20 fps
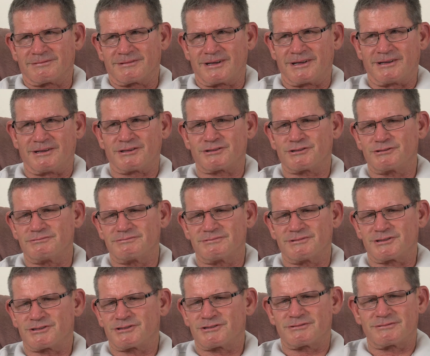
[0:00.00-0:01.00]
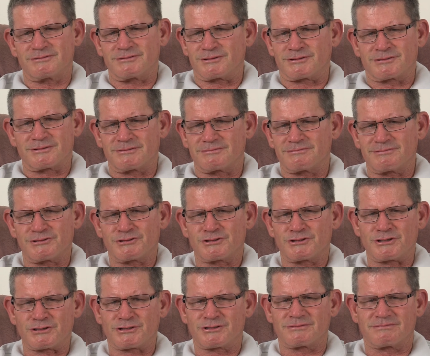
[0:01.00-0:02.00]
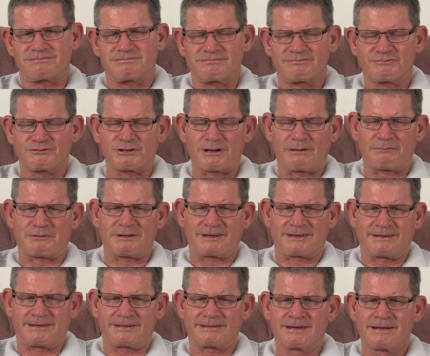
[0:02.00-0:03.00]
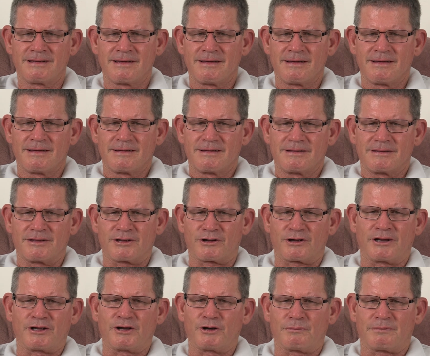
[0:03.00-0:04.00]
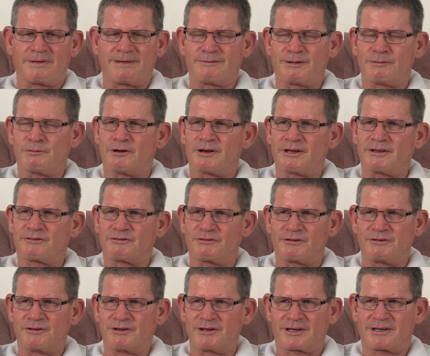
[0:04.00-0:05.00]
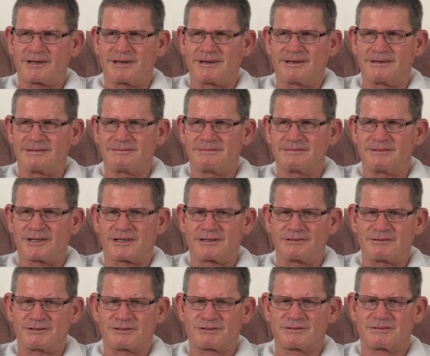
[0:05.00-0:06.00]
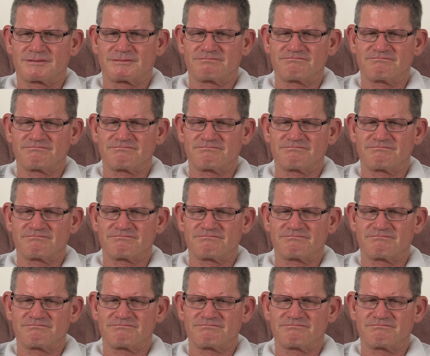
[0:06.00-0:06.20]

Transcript: and it's just something that you got to help everybody through. You can just.